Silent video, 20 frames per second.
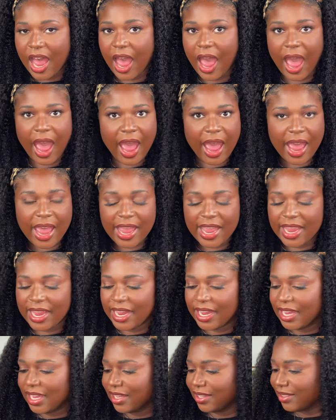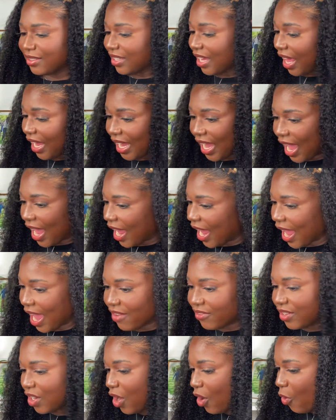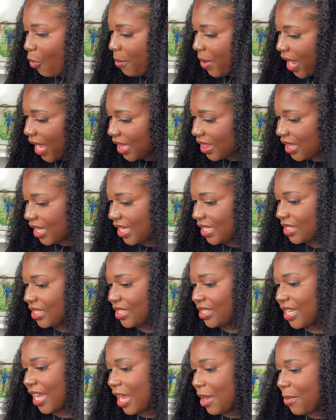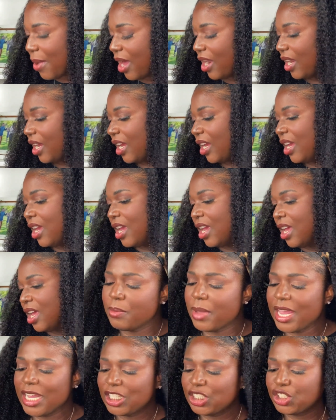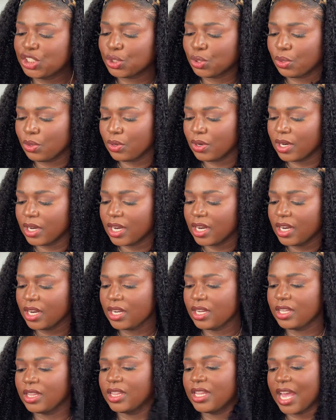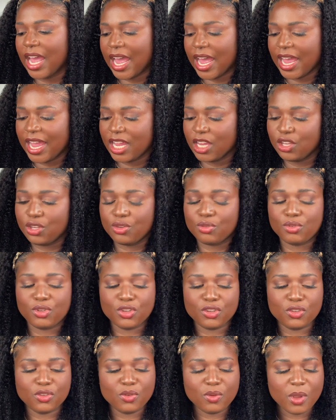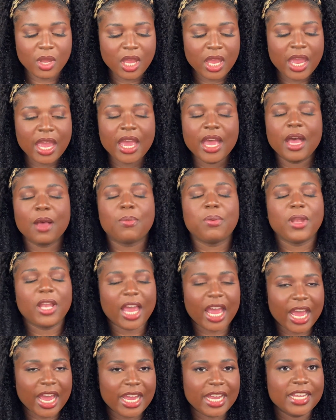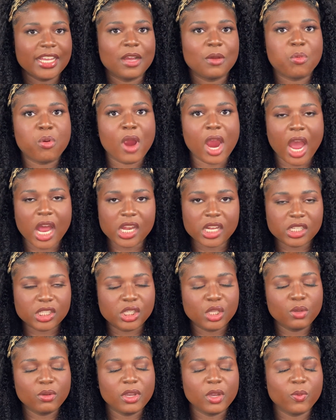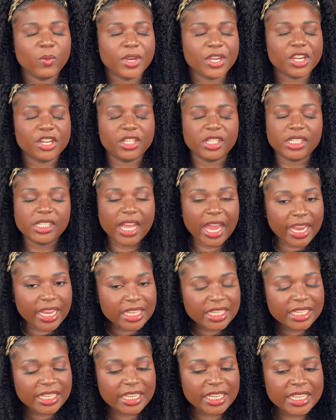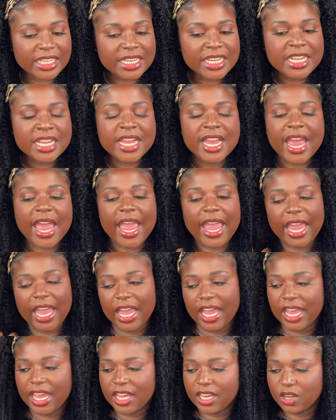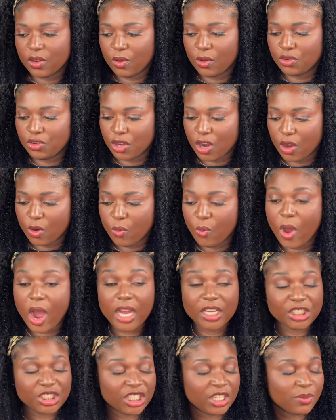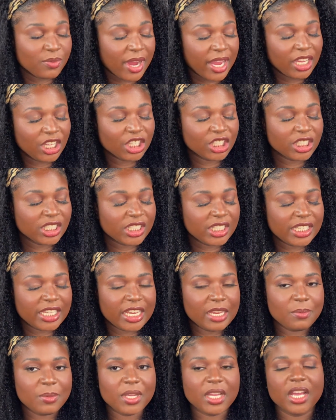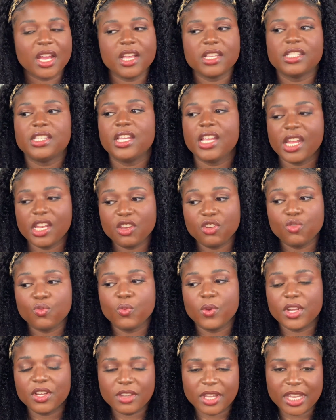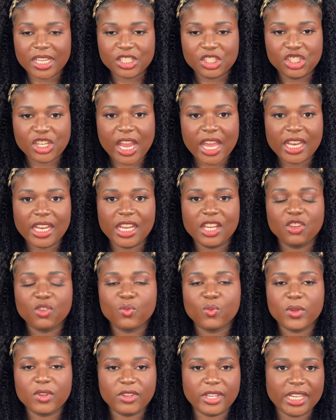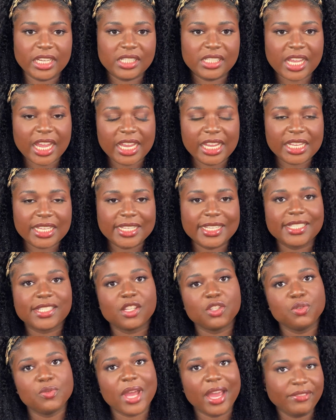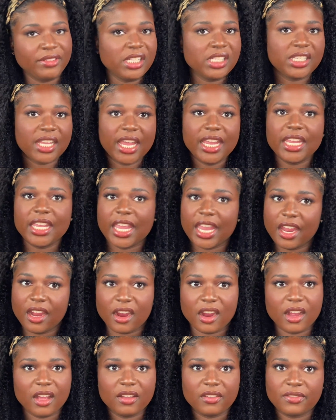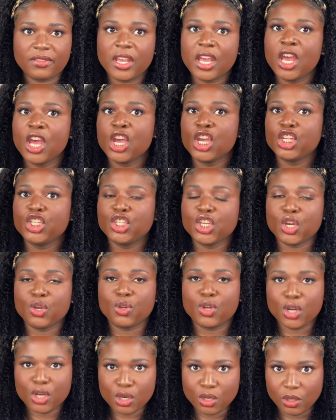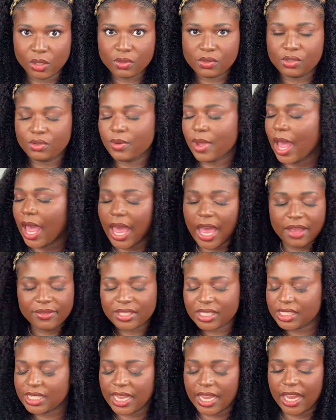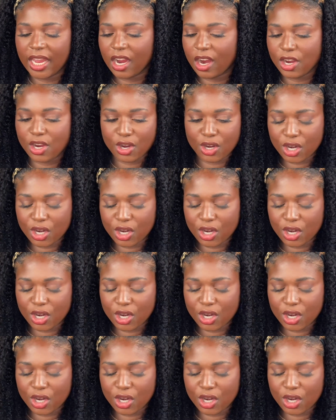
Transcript: I have no bad things to say about it. Make sure that you do apply a product to it when you're detangling, and, you know, wash it regularly, because then you will get shedding, you will get tangling. So you have to take care of your girls. You have to take care of your